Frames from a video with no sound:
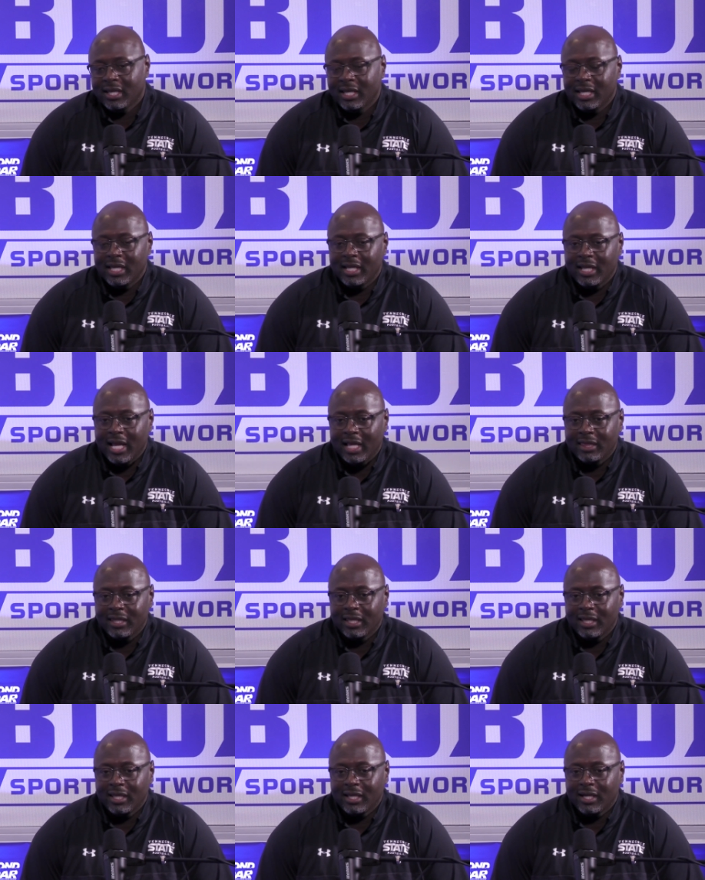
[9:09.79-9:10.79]
And I
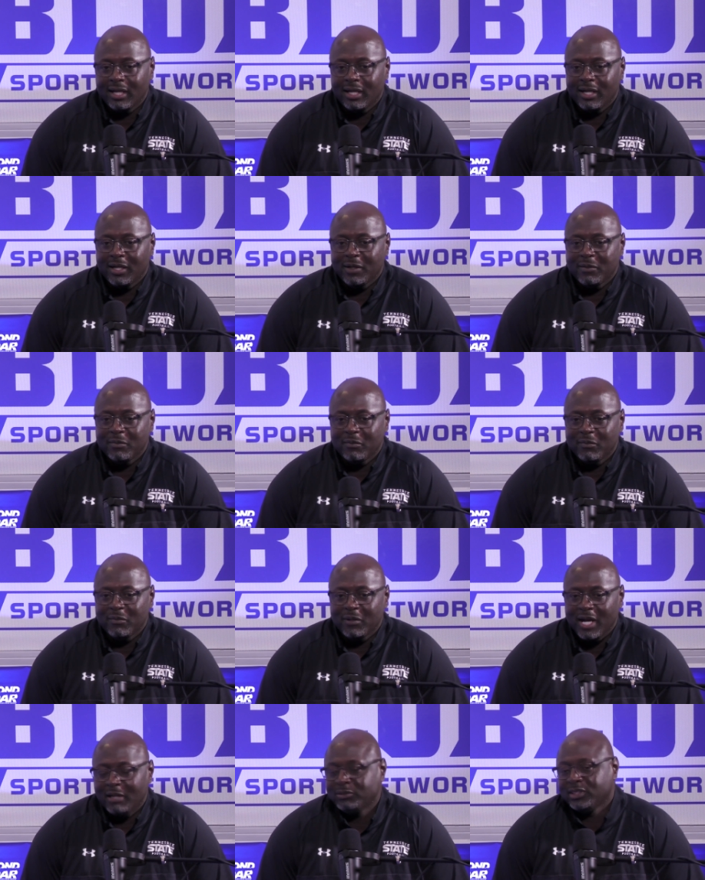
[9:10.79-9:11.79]
think um,
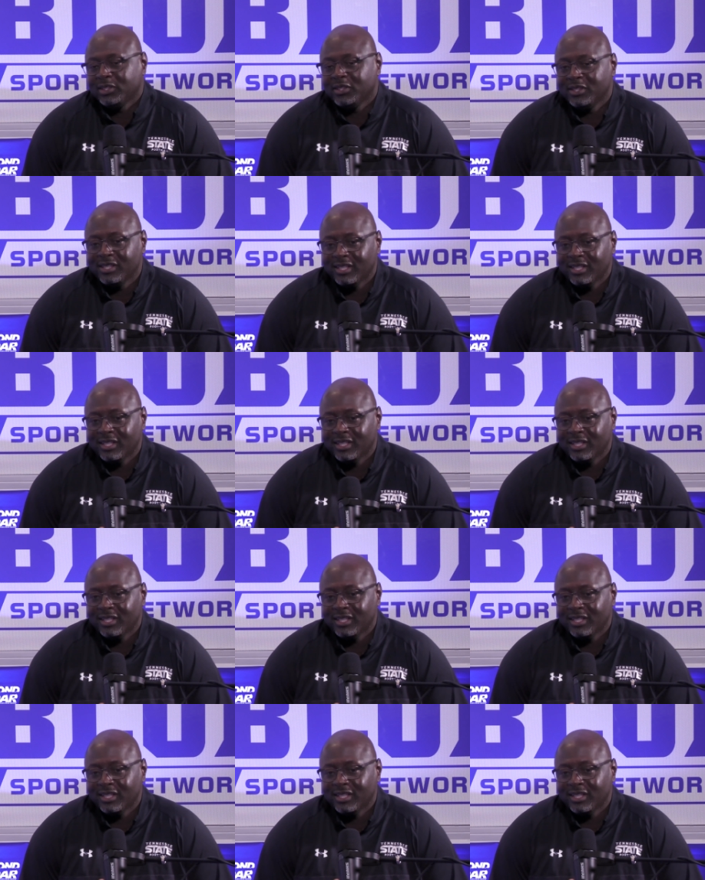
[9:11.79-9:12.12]
I'm still